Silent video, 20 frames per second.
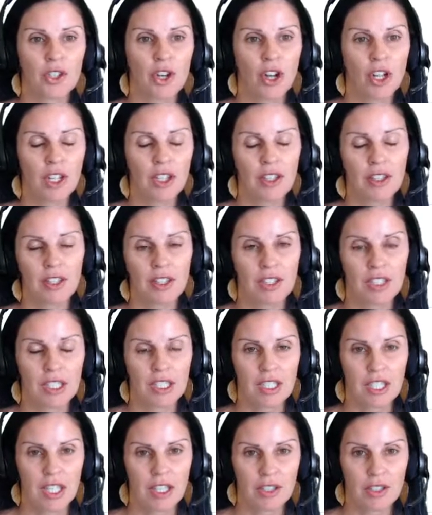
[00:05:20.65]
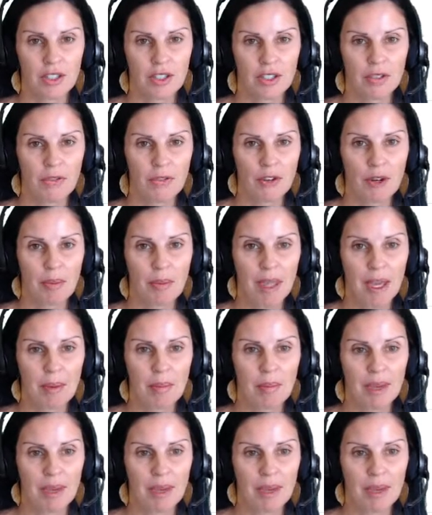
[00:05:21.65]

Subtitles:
all of the details from that